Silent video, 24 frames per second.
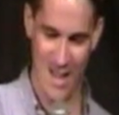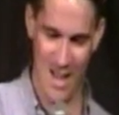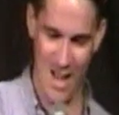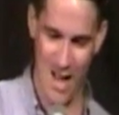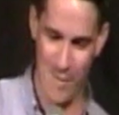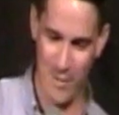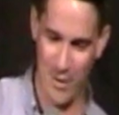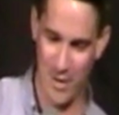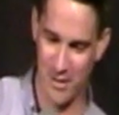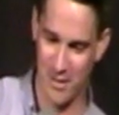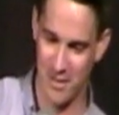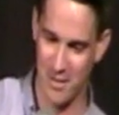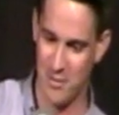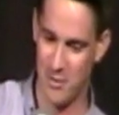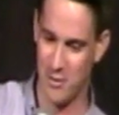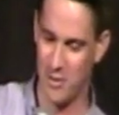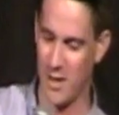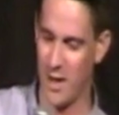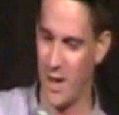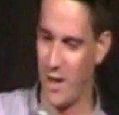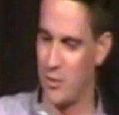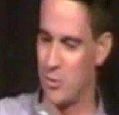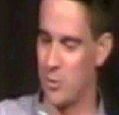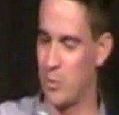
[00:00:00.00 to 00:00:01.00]
I'm gonna leave you
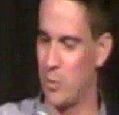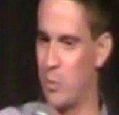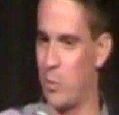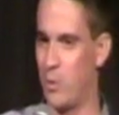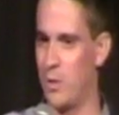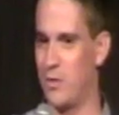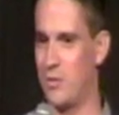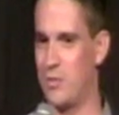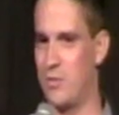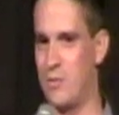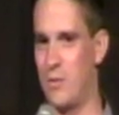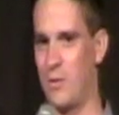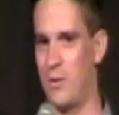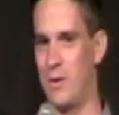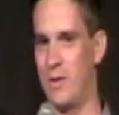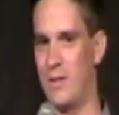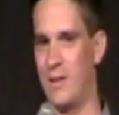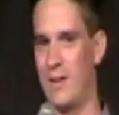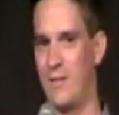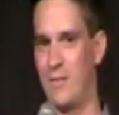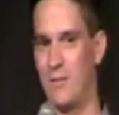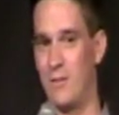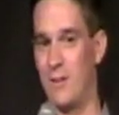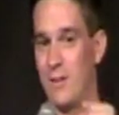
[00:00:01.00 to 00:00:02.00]
guys with one story
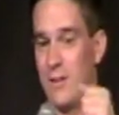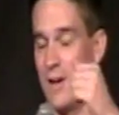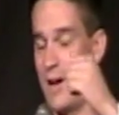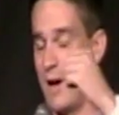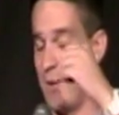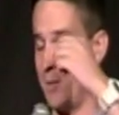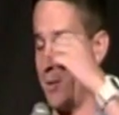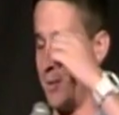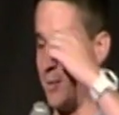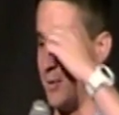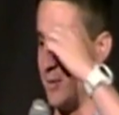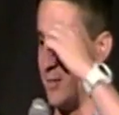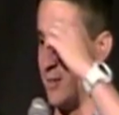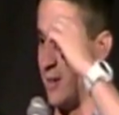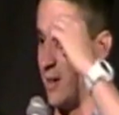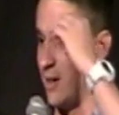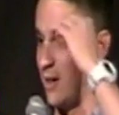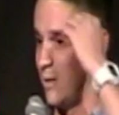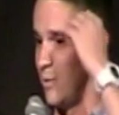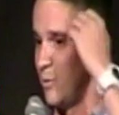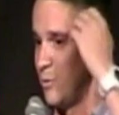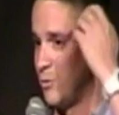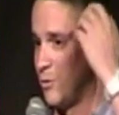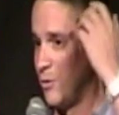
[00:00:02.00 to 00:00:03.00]
that really happened to me today, and
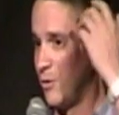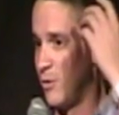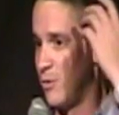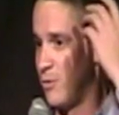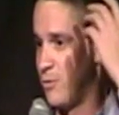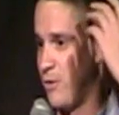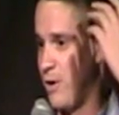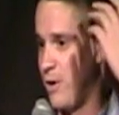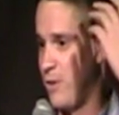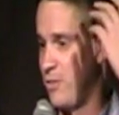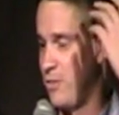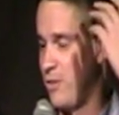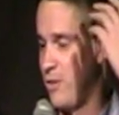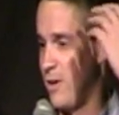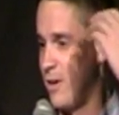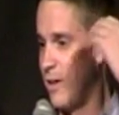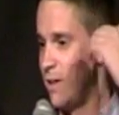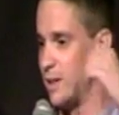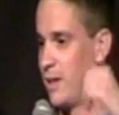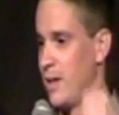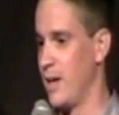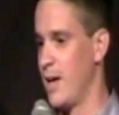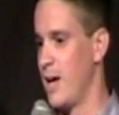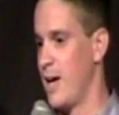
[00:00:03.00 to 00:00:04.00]
it was really
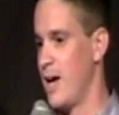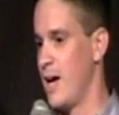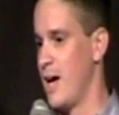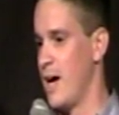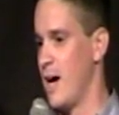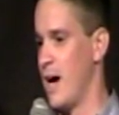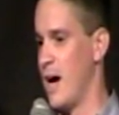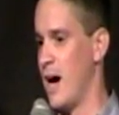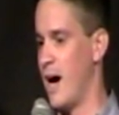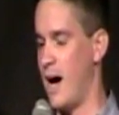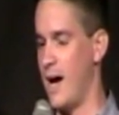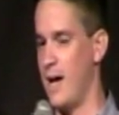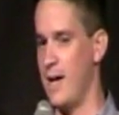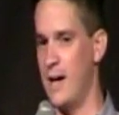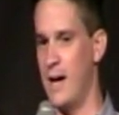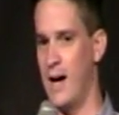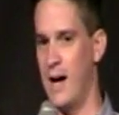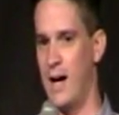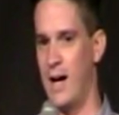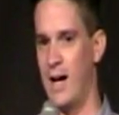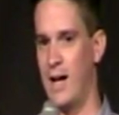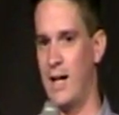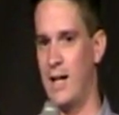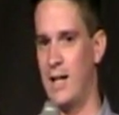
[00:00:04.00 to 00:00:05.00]
frustrating. I
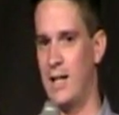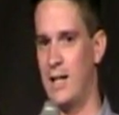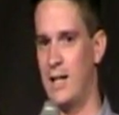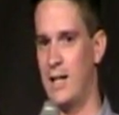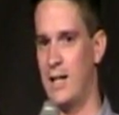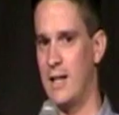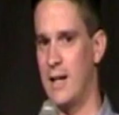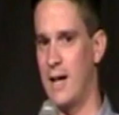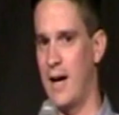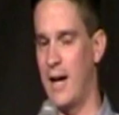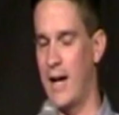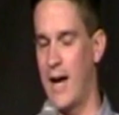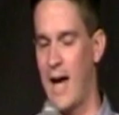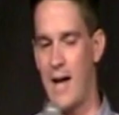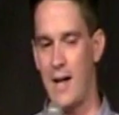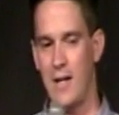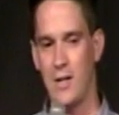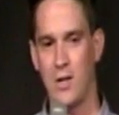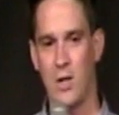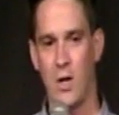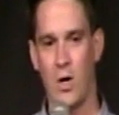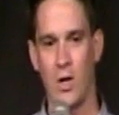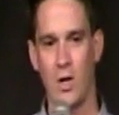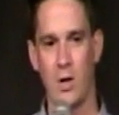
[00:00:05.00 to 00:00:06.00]
had to
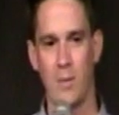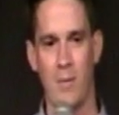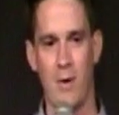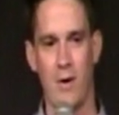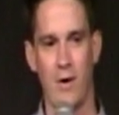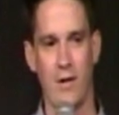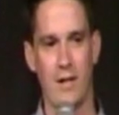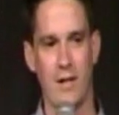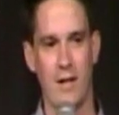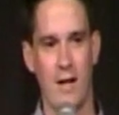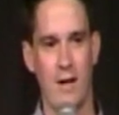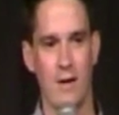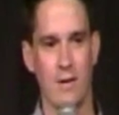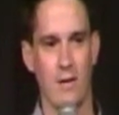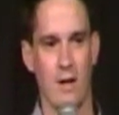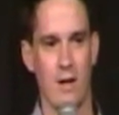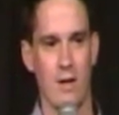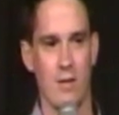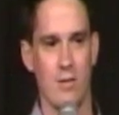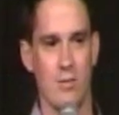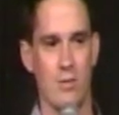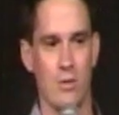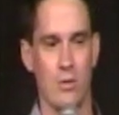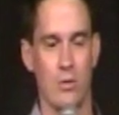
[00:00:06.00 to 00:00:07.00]
call American
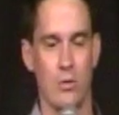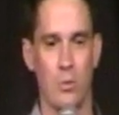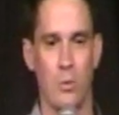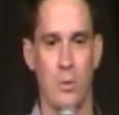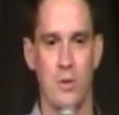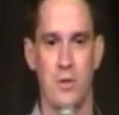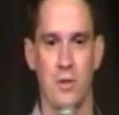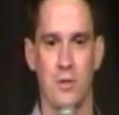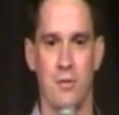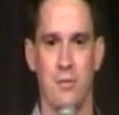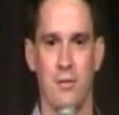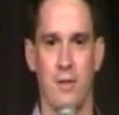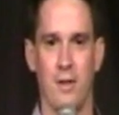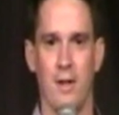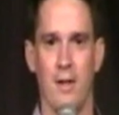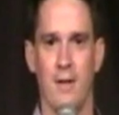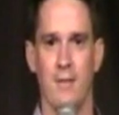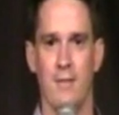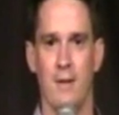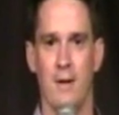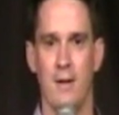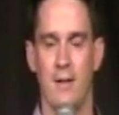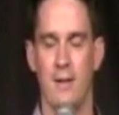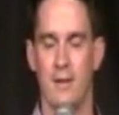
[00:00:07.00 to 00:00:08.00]
Airlines to switch a flight,
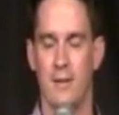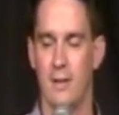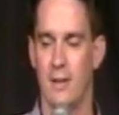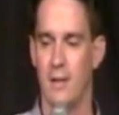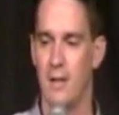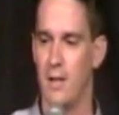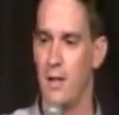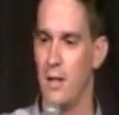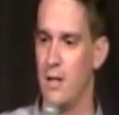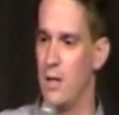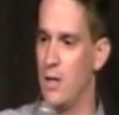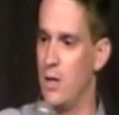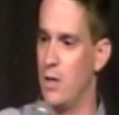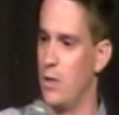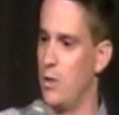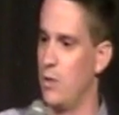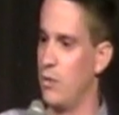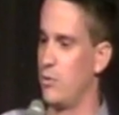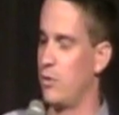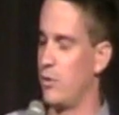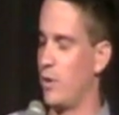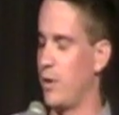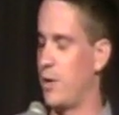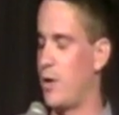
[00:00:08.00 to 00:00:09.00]
right?
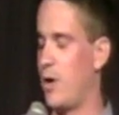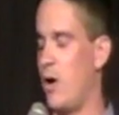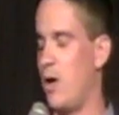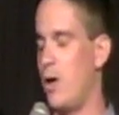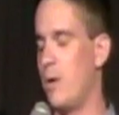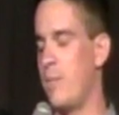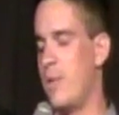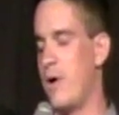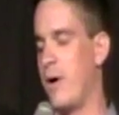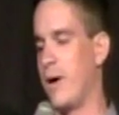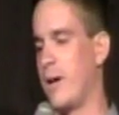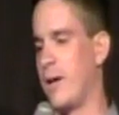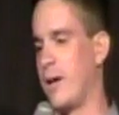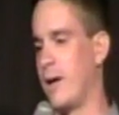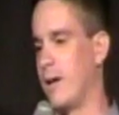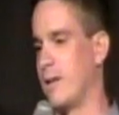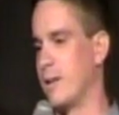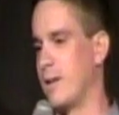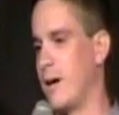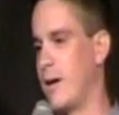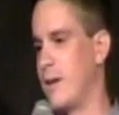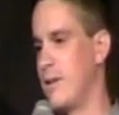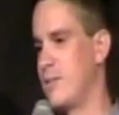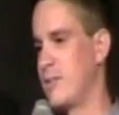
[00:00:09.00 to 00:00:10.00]
So I call American
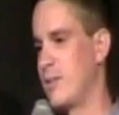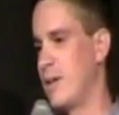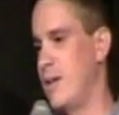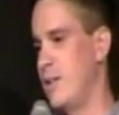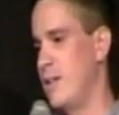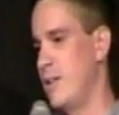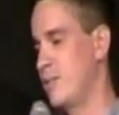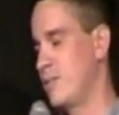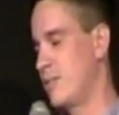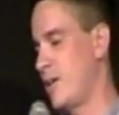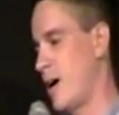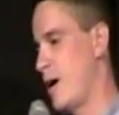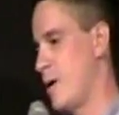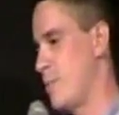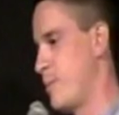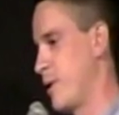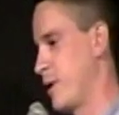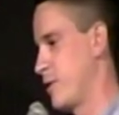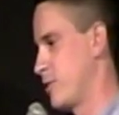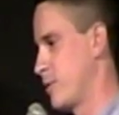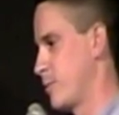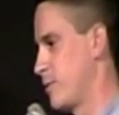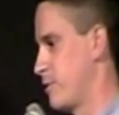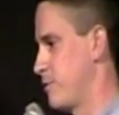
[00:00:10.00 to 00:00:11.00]
Airlines, and this guy
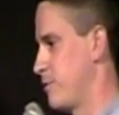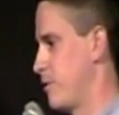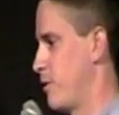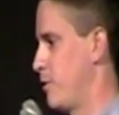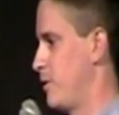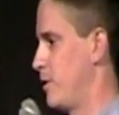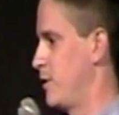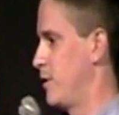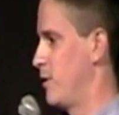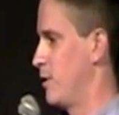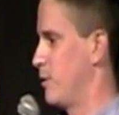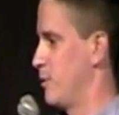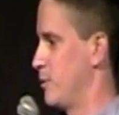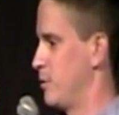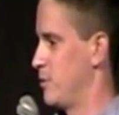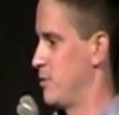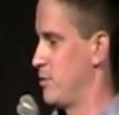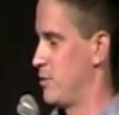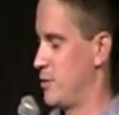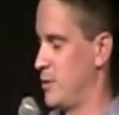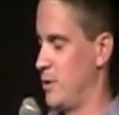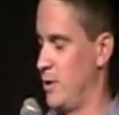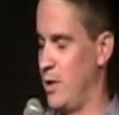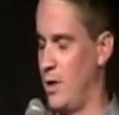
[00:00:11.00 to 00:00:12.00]
picks up the phone. He
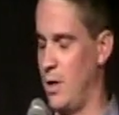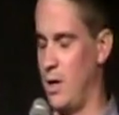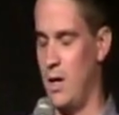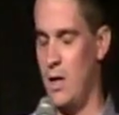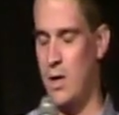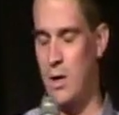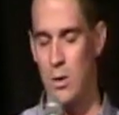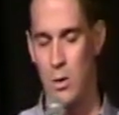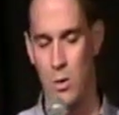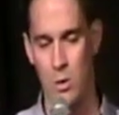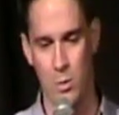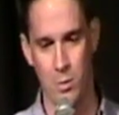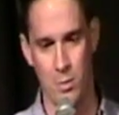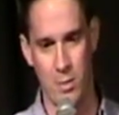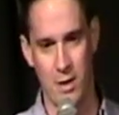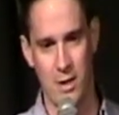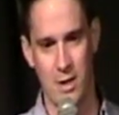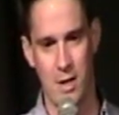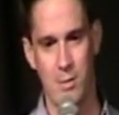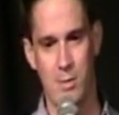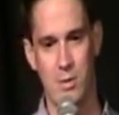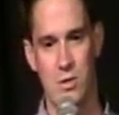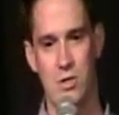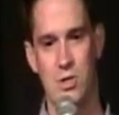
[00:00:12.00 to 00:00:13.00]
goes, "Hello, my
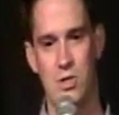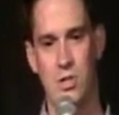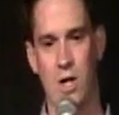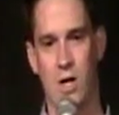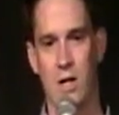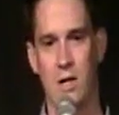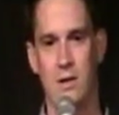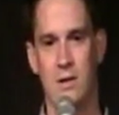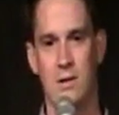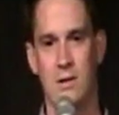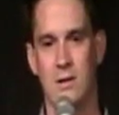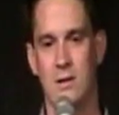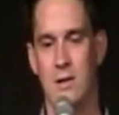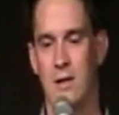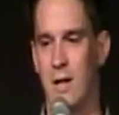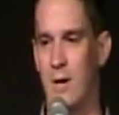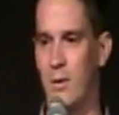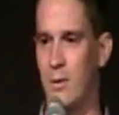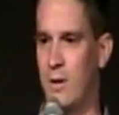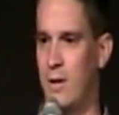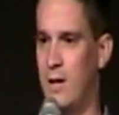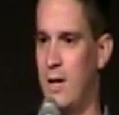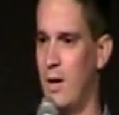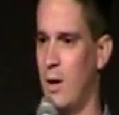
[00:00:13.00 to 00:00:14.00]
name is John. How
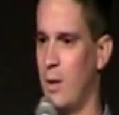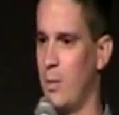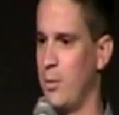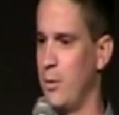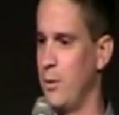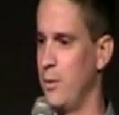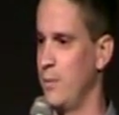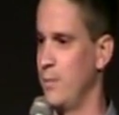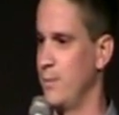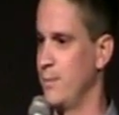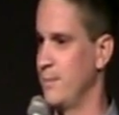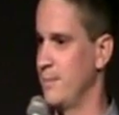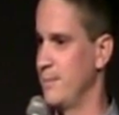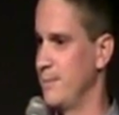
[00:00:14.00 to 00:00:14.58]
can I help you?"